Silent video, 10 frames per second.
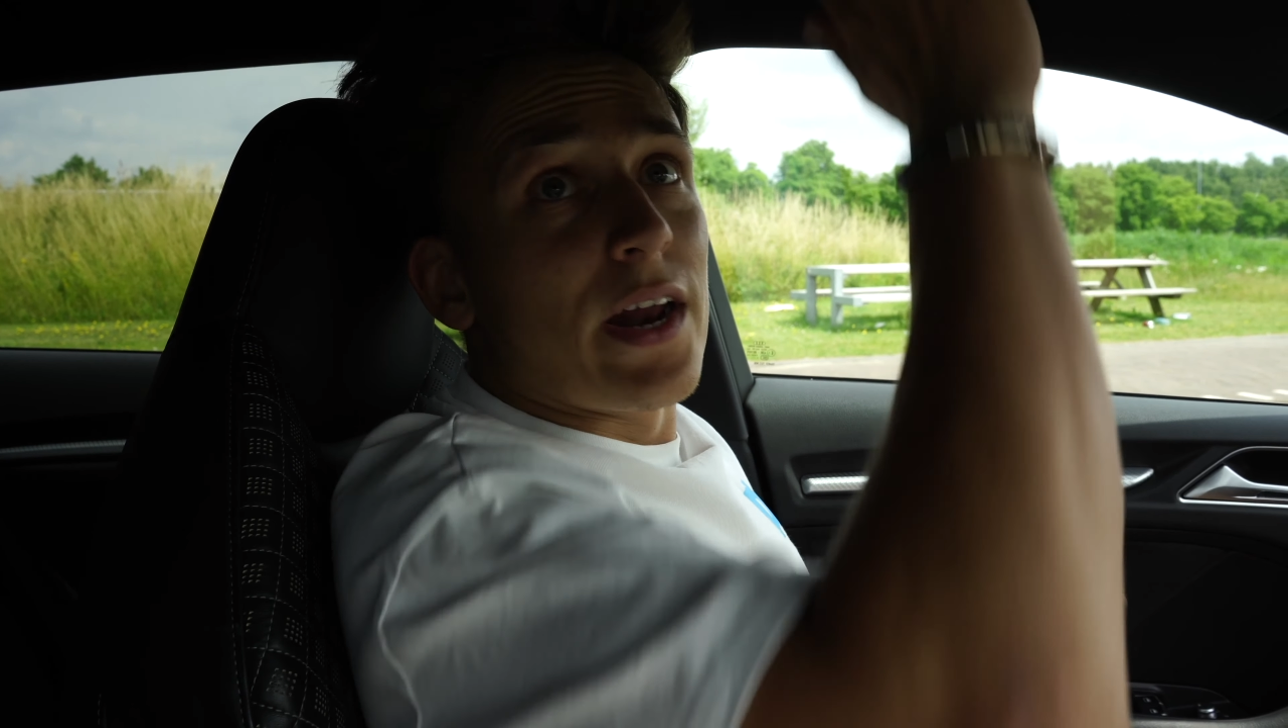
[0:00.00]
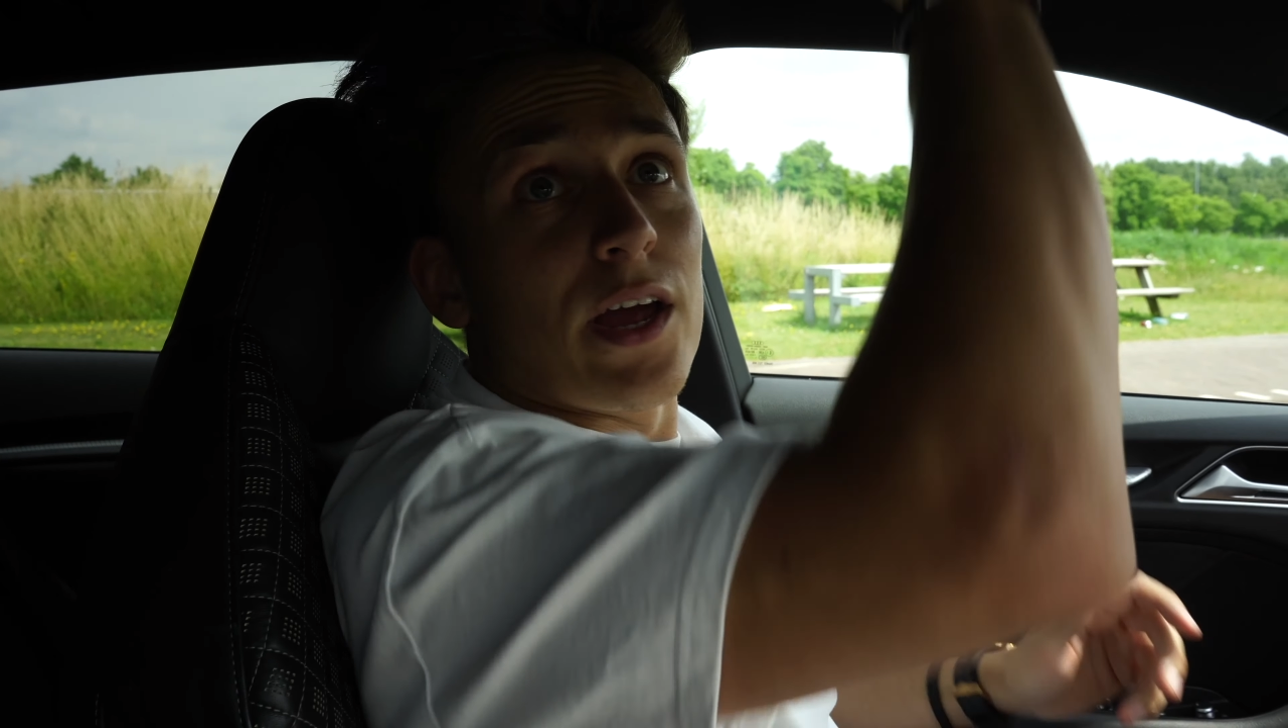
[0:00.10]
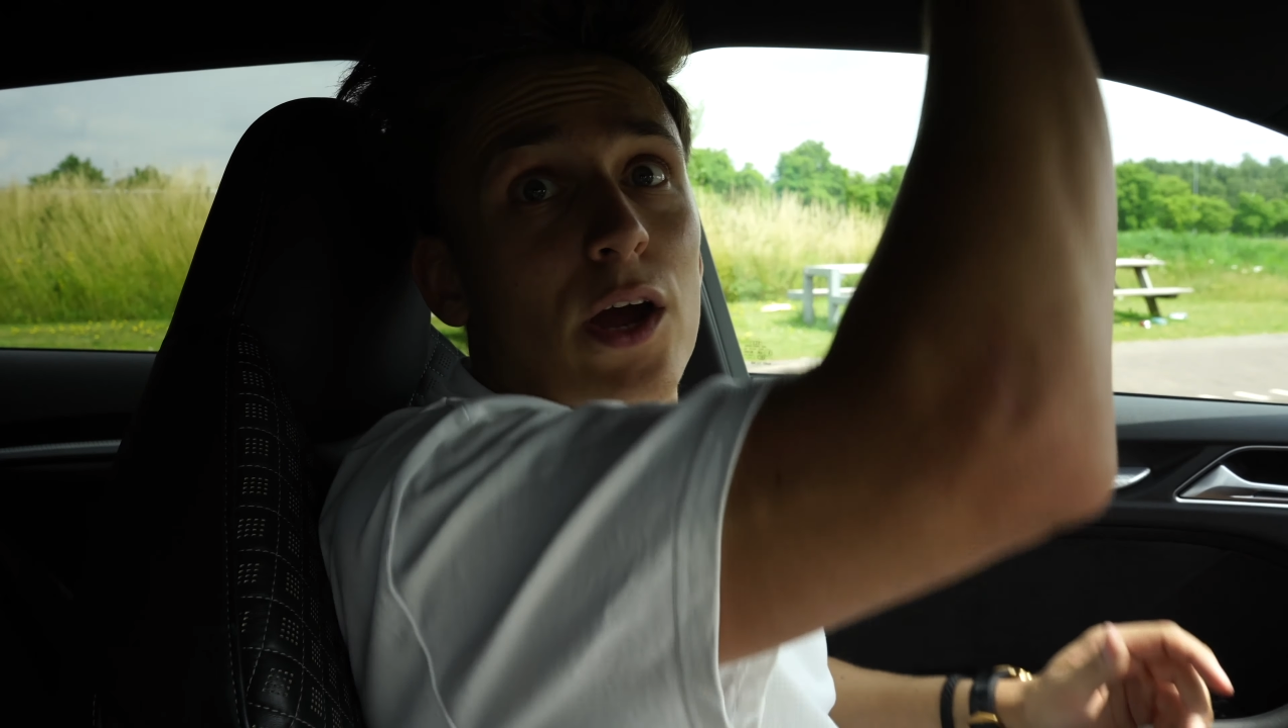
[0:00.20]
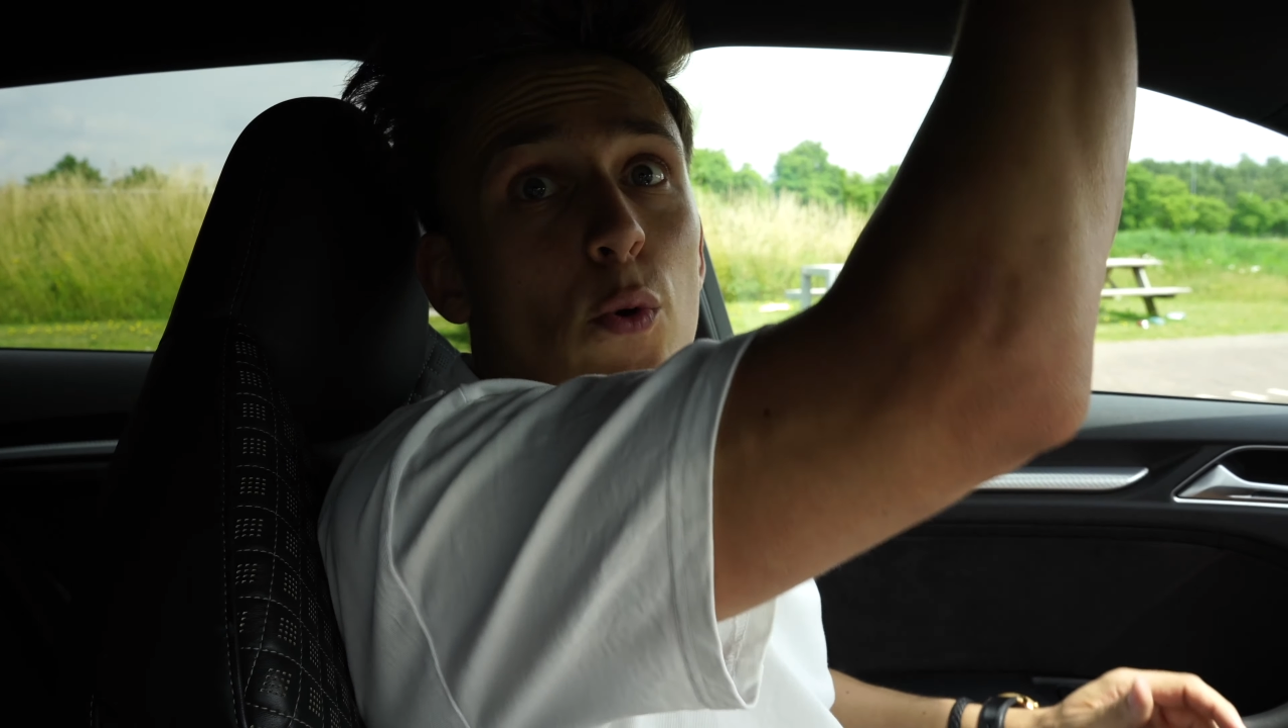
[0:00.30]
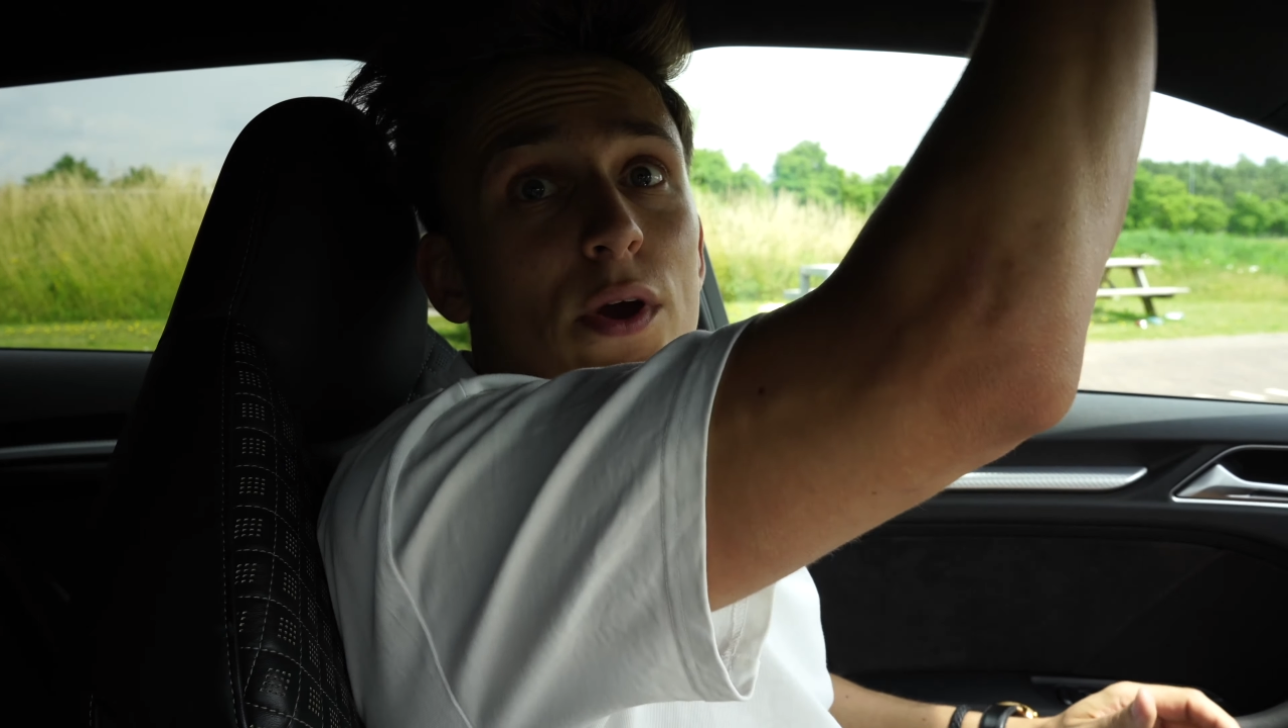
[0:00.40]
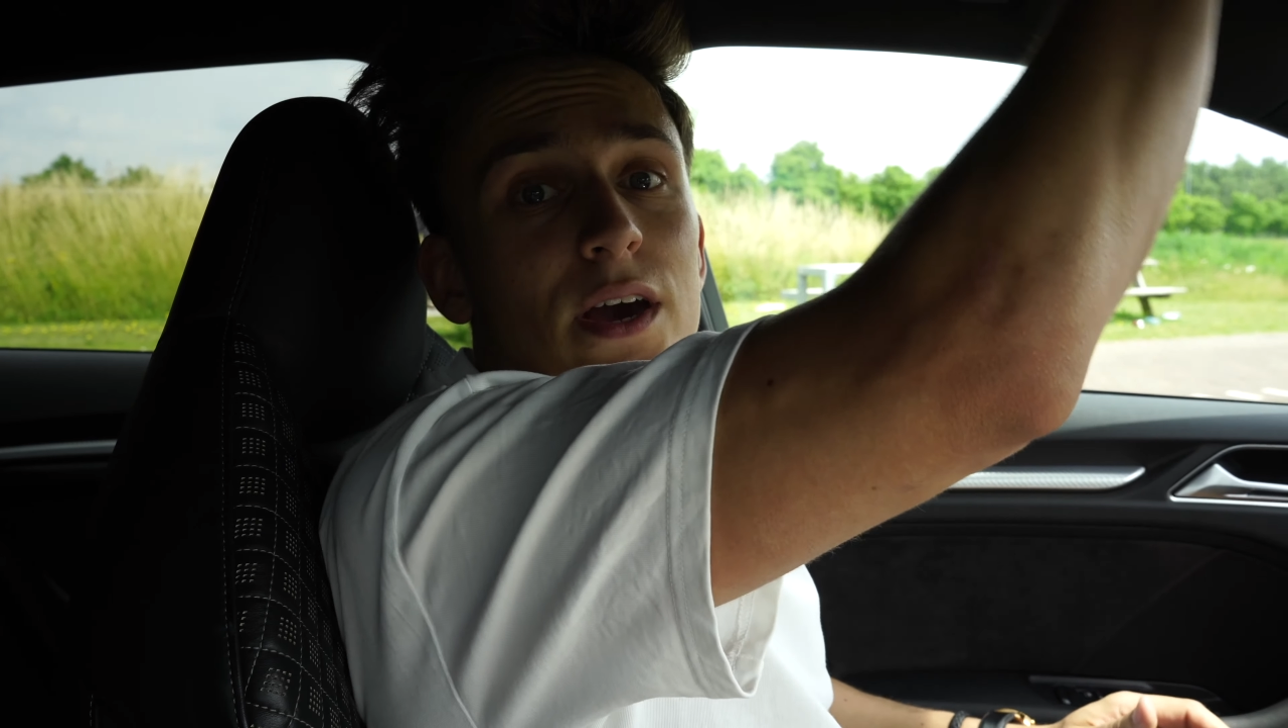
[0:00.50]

here we